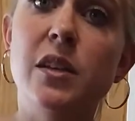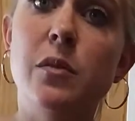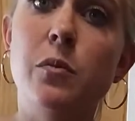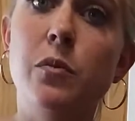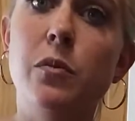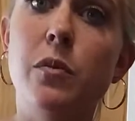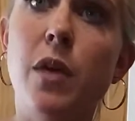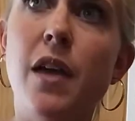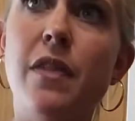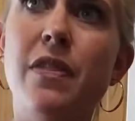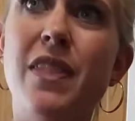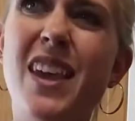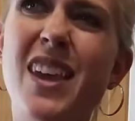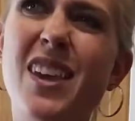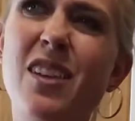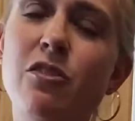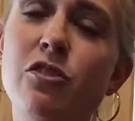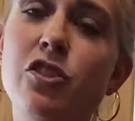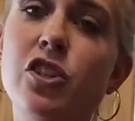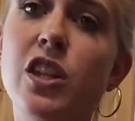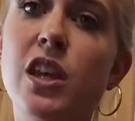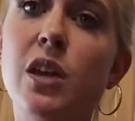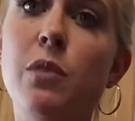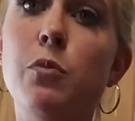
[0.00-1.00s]
and they
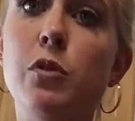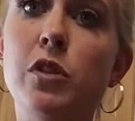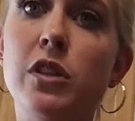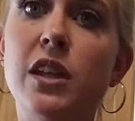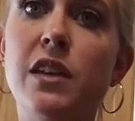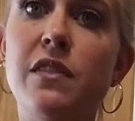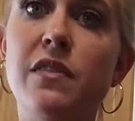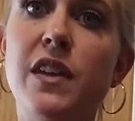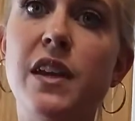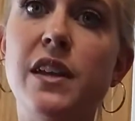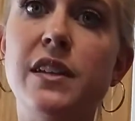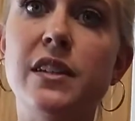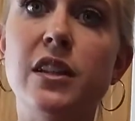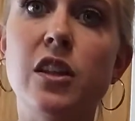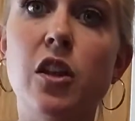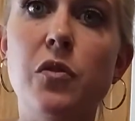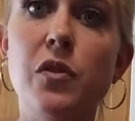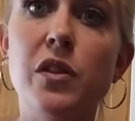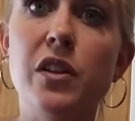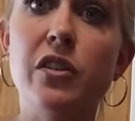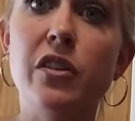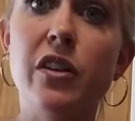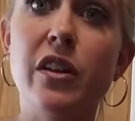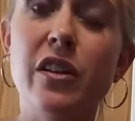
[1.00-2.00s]
usually will leave things
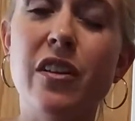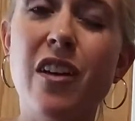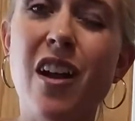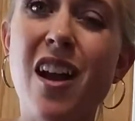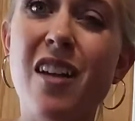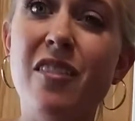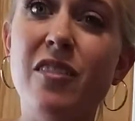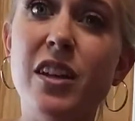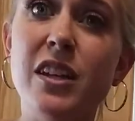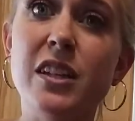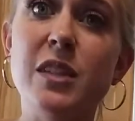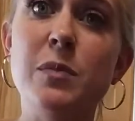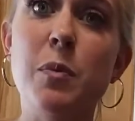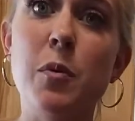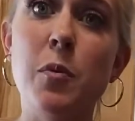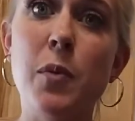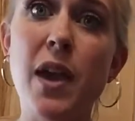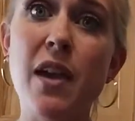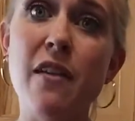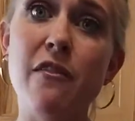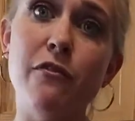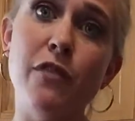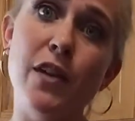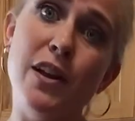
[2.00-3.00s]
alone that are in our outlets, but
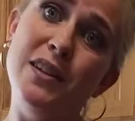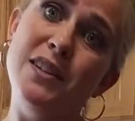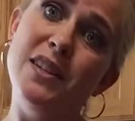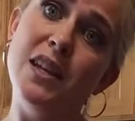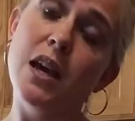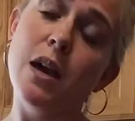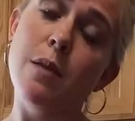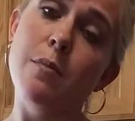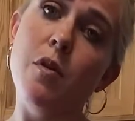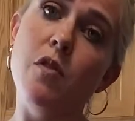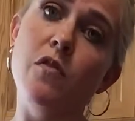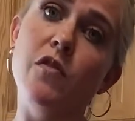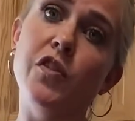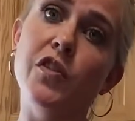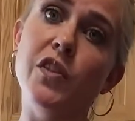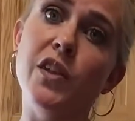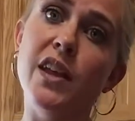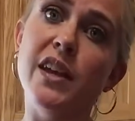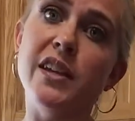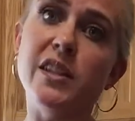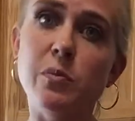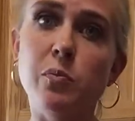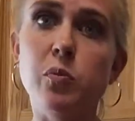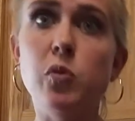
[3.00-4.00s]
we have friends that come over that
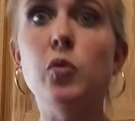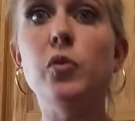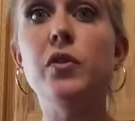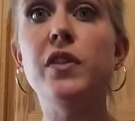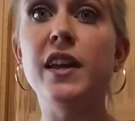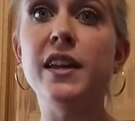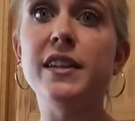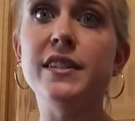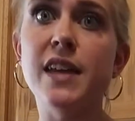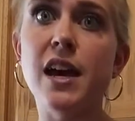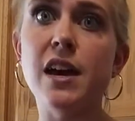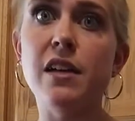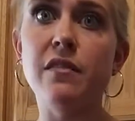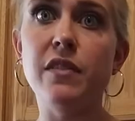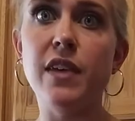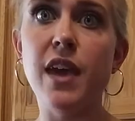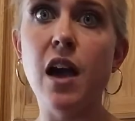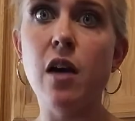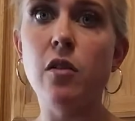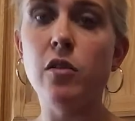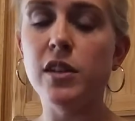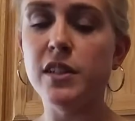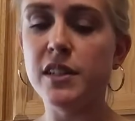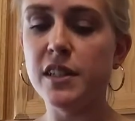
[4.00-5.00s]
like to pull things out of the
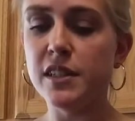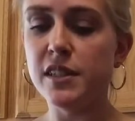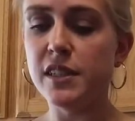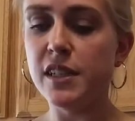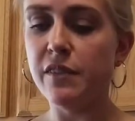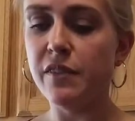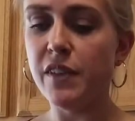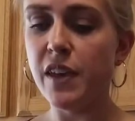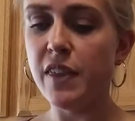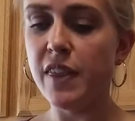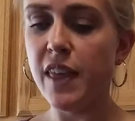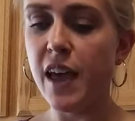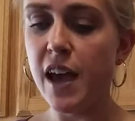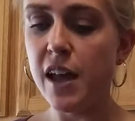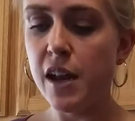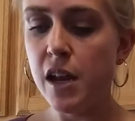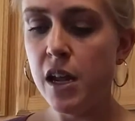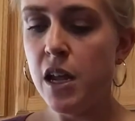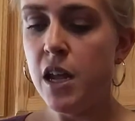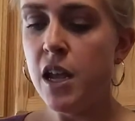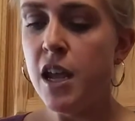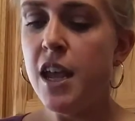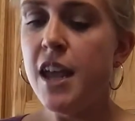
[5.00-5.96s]
outlets and stuff like that.